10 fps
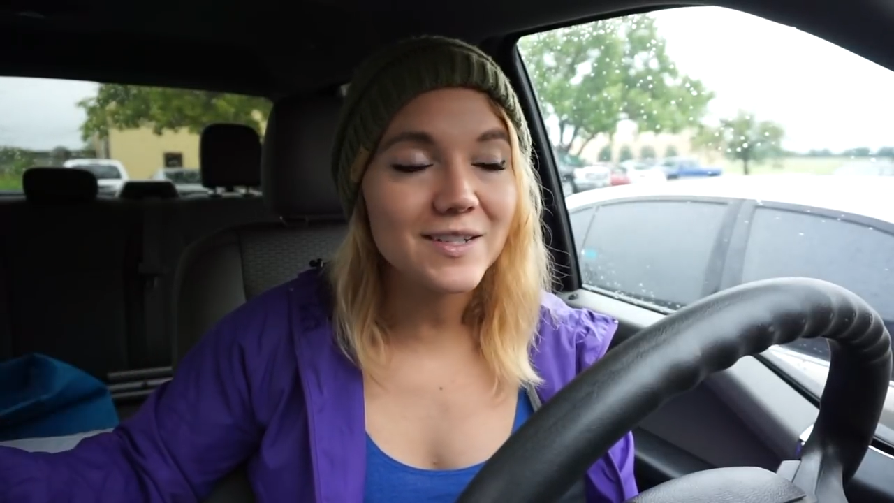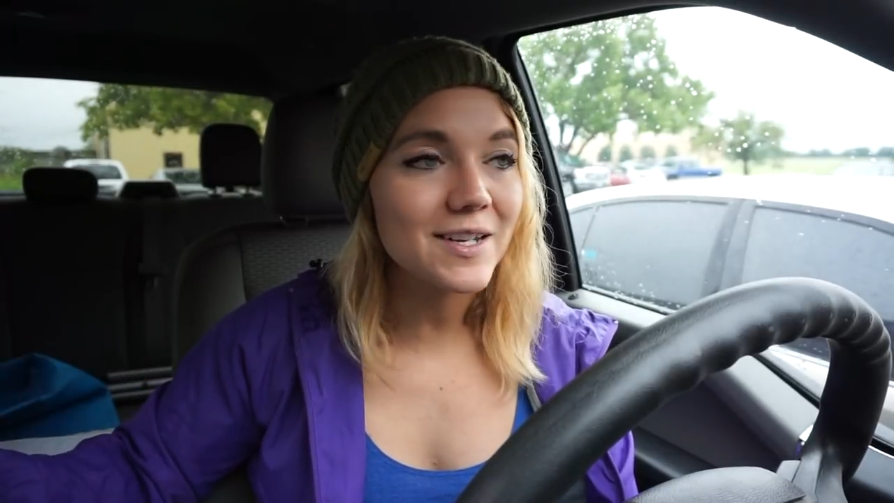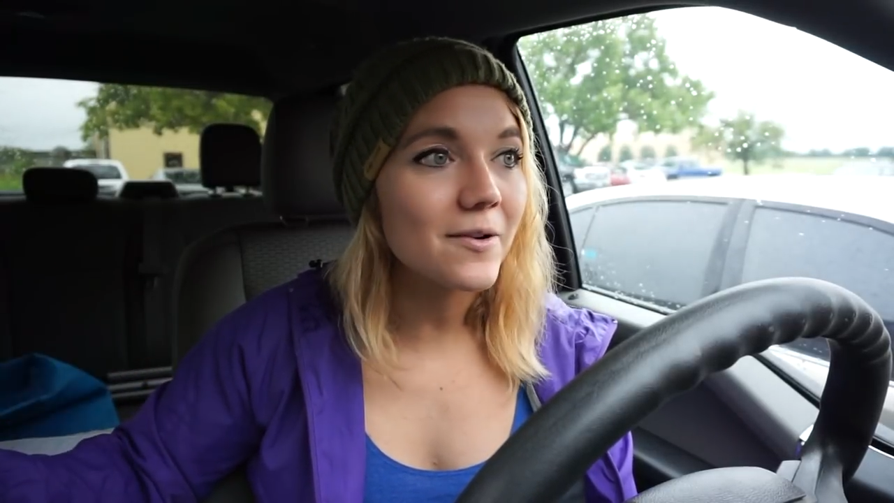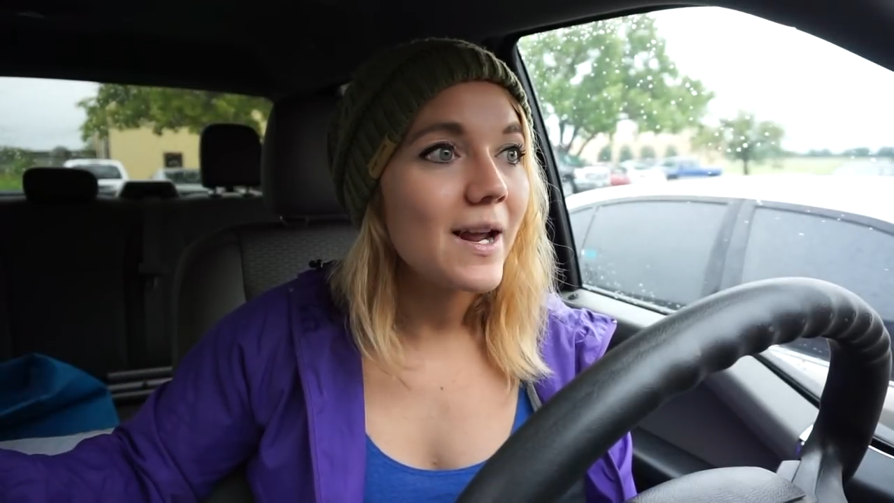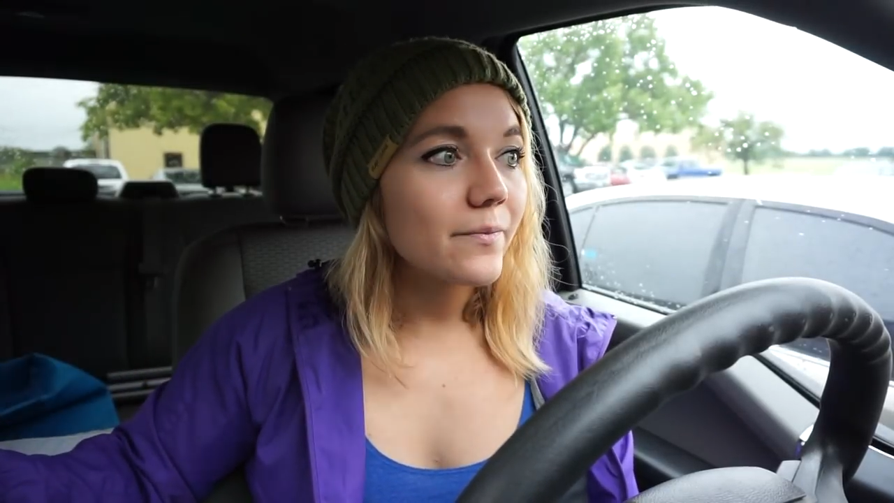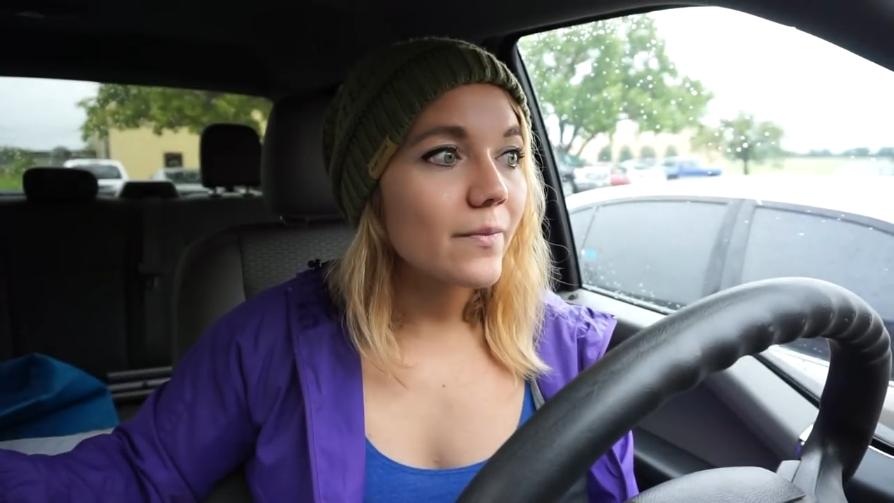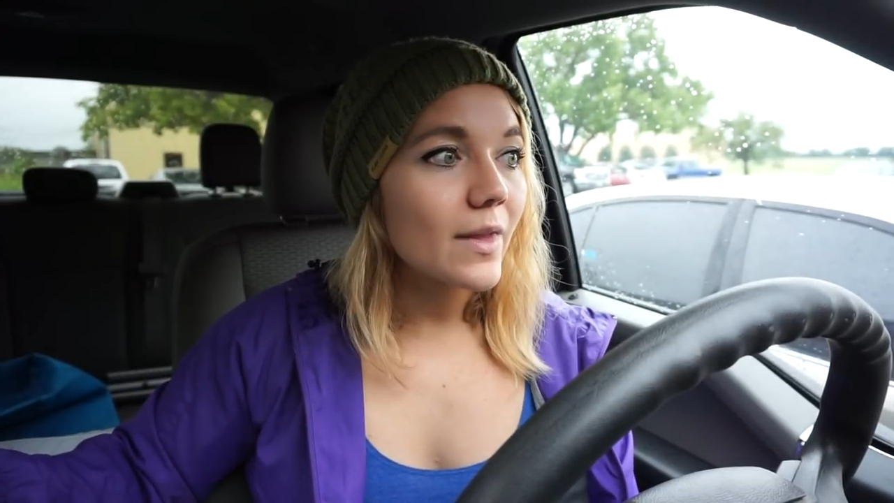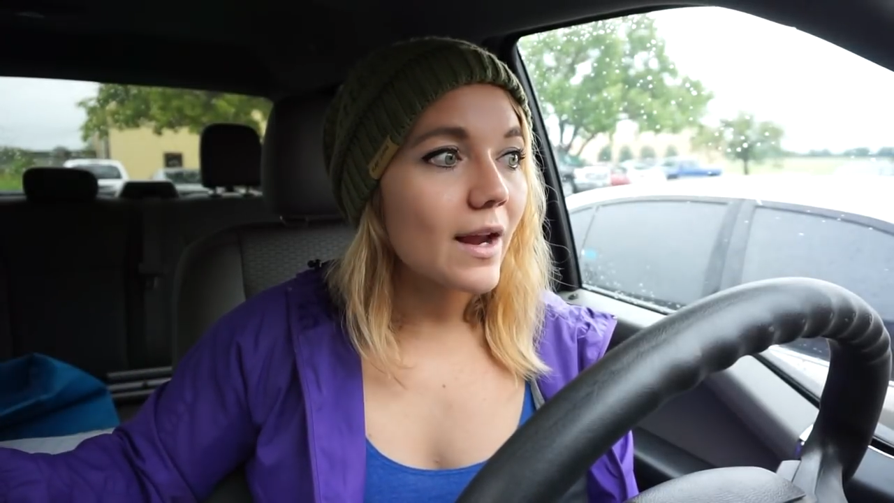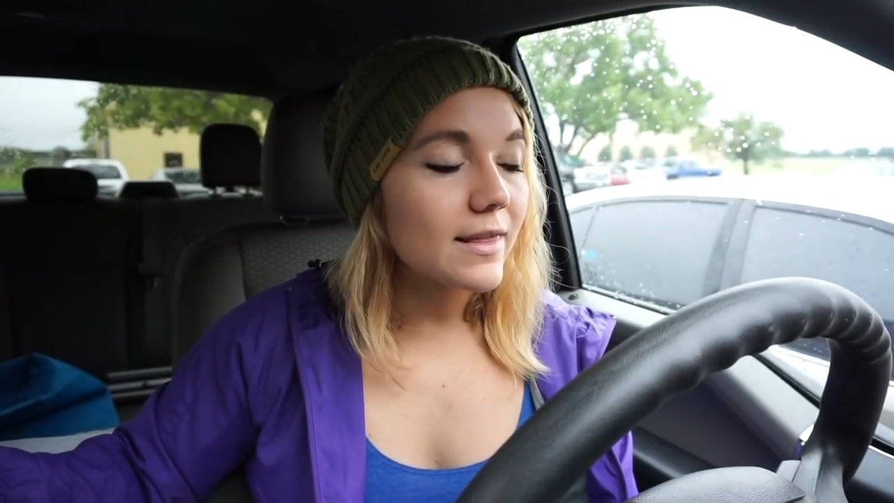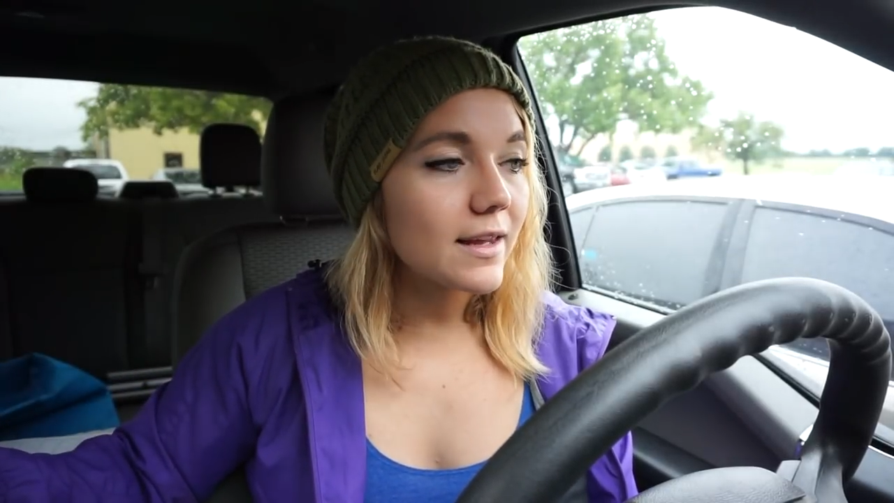So
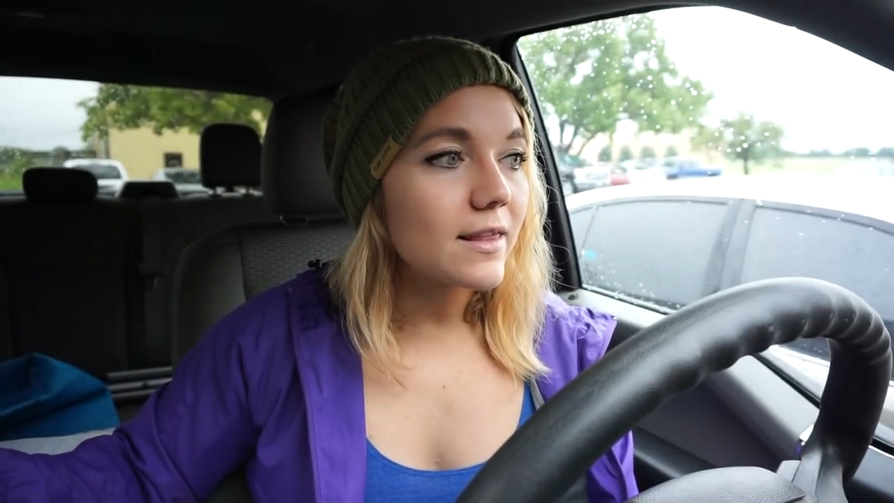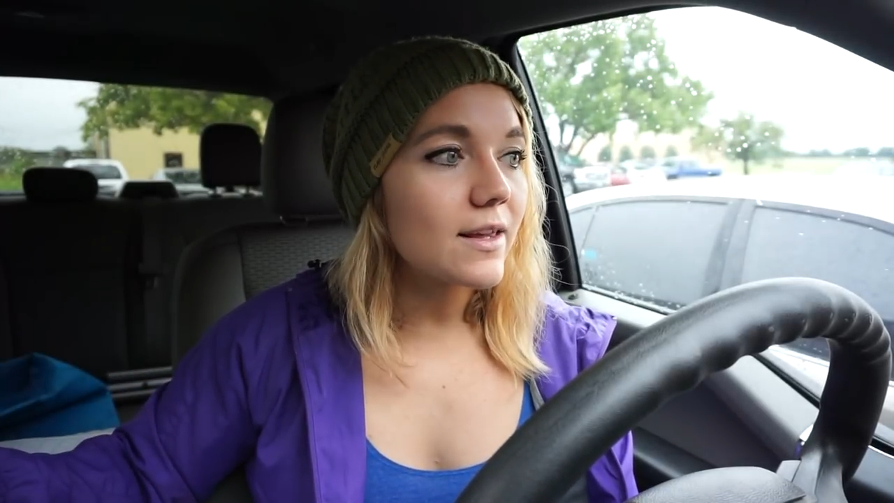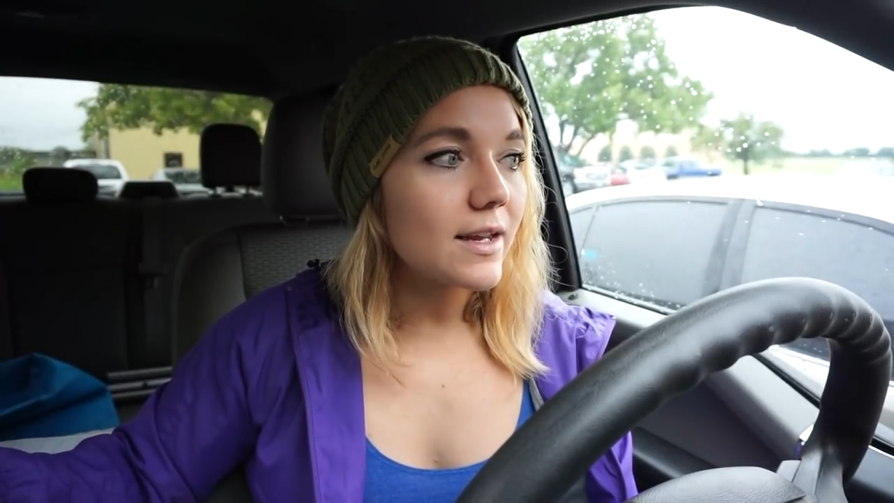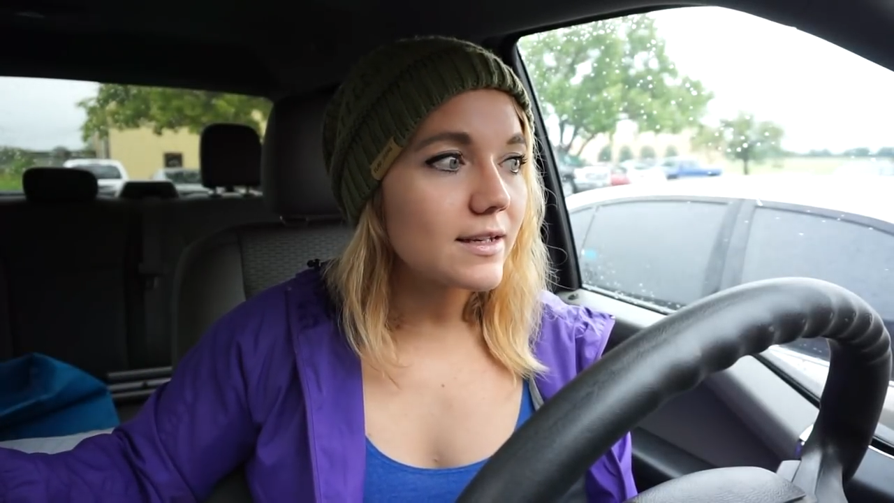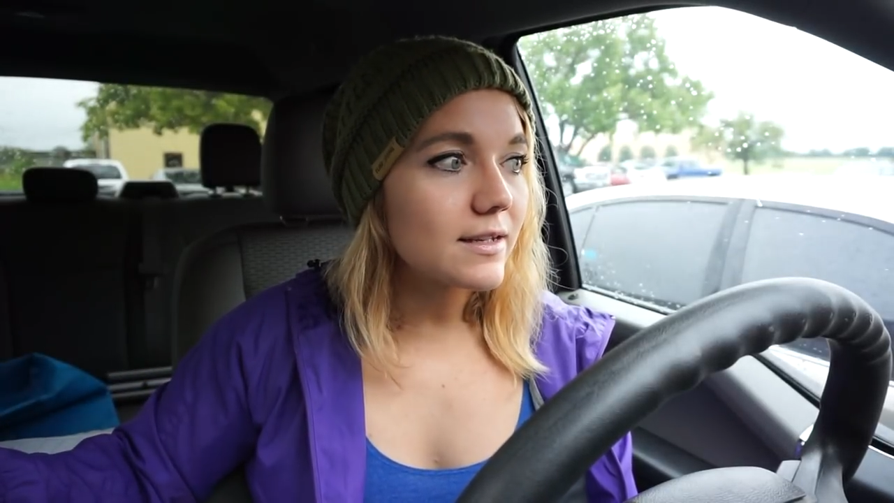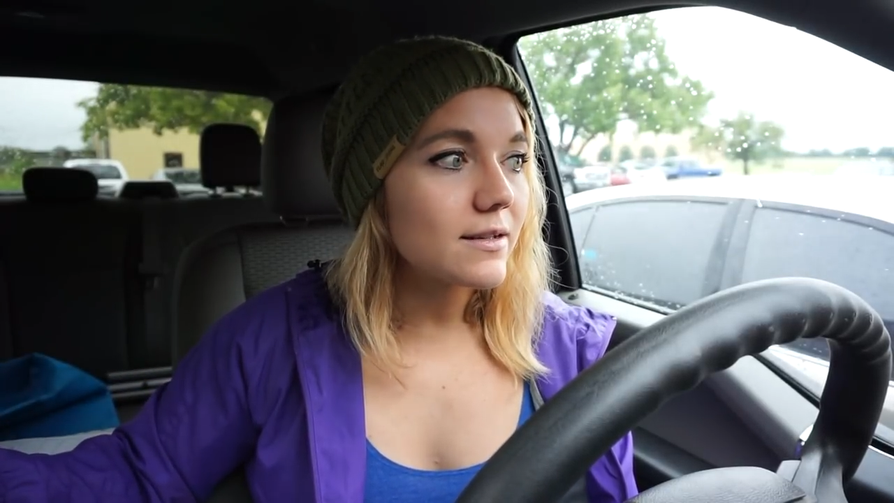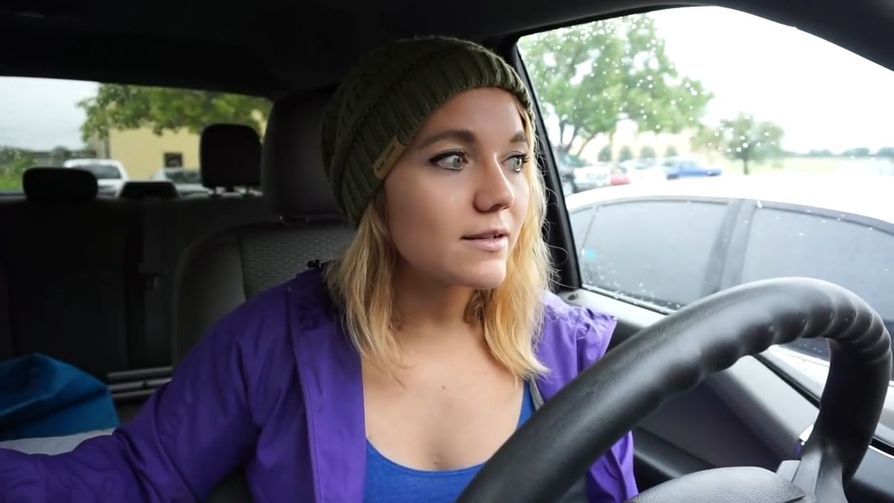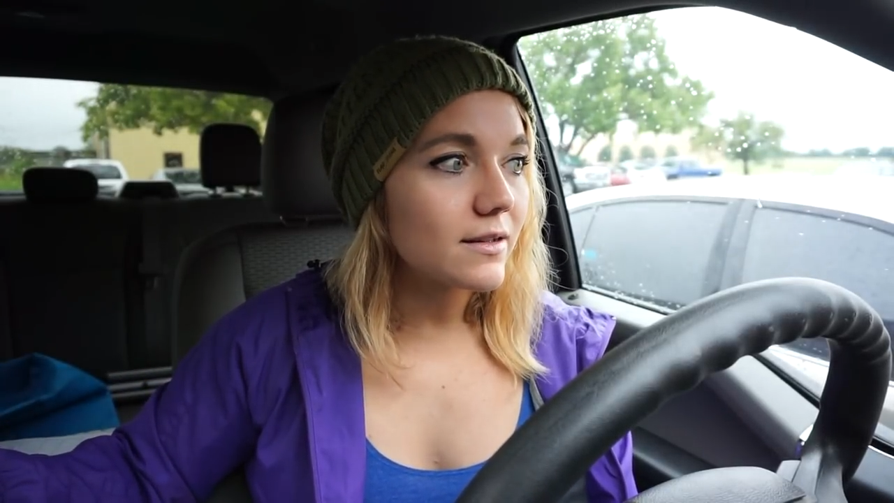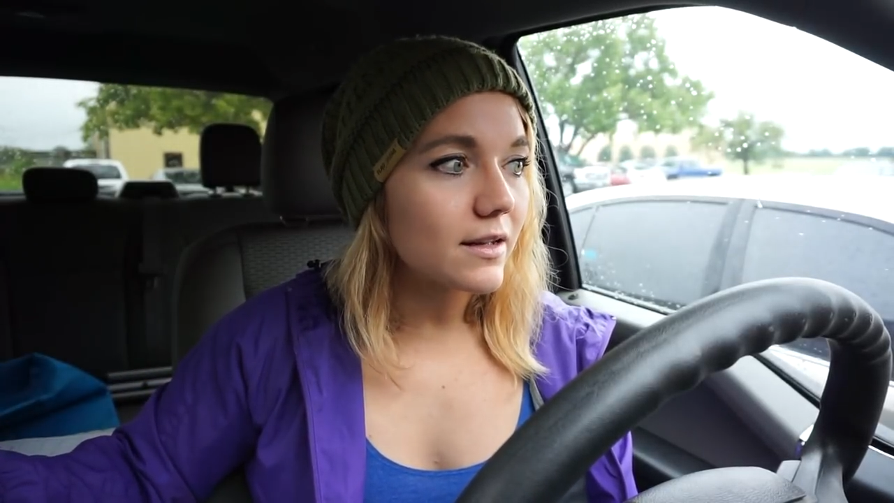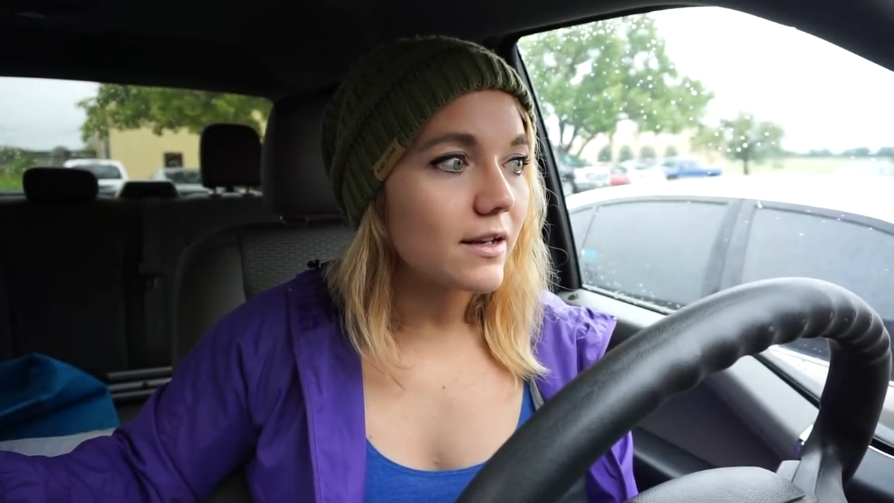I think that
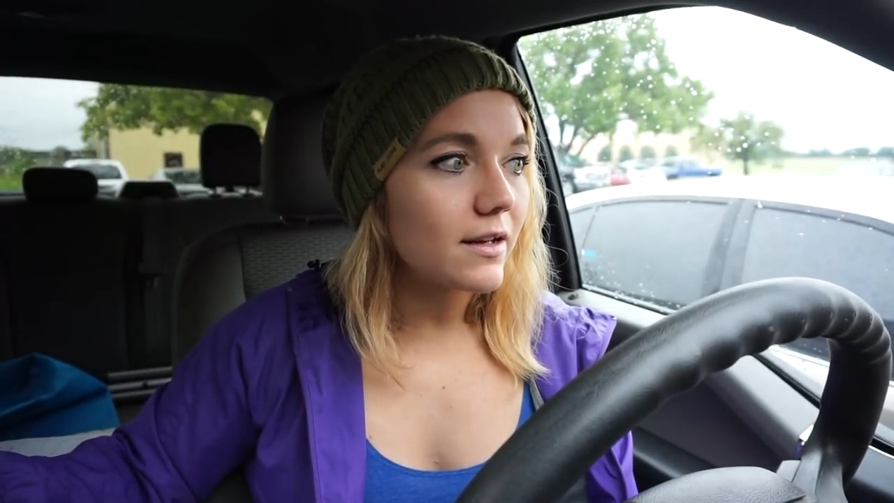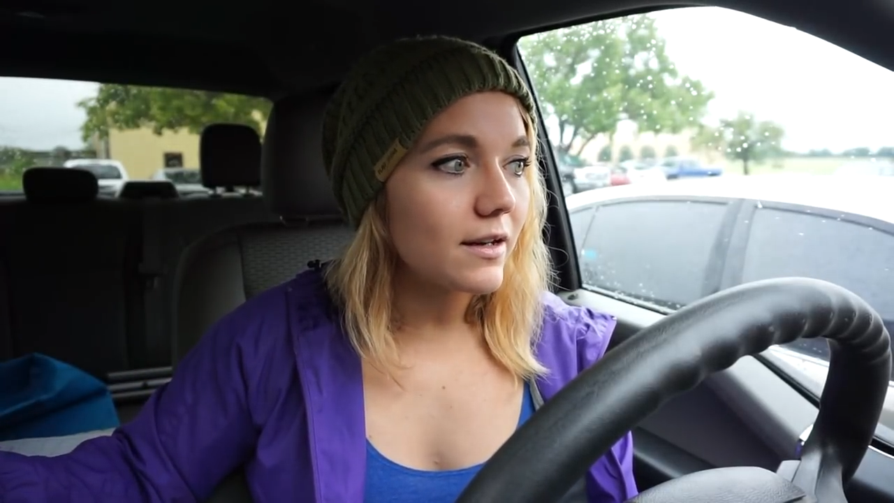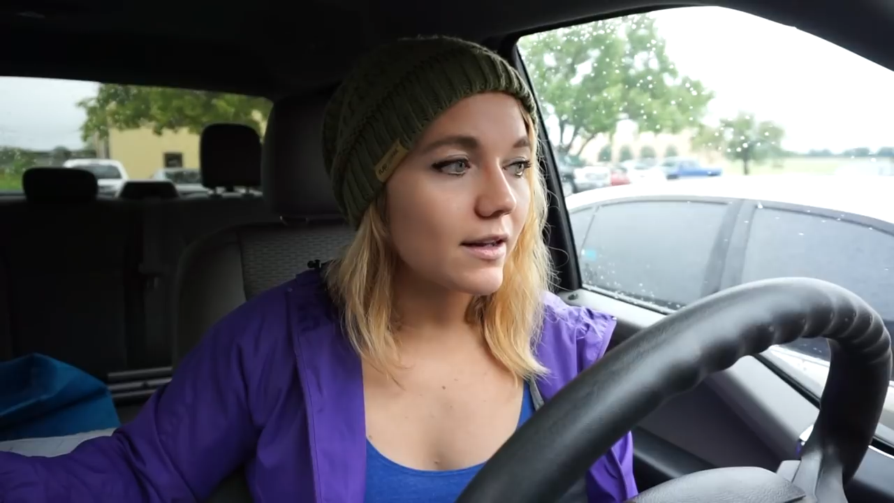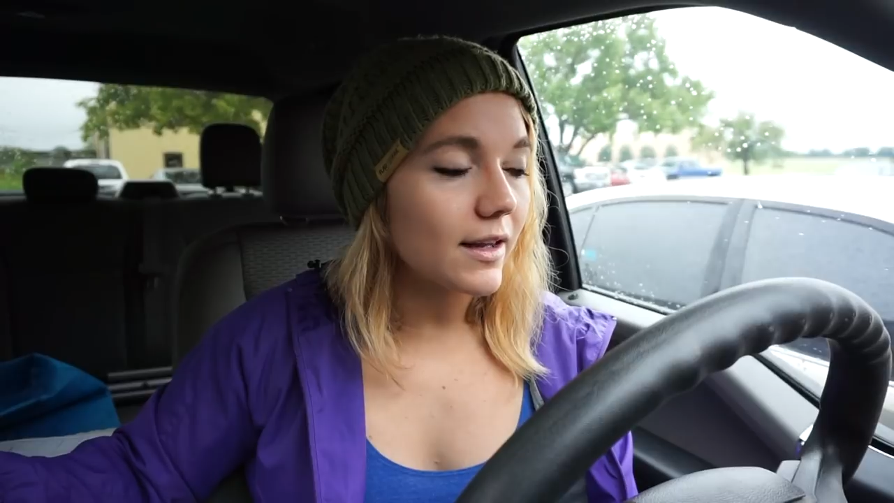the,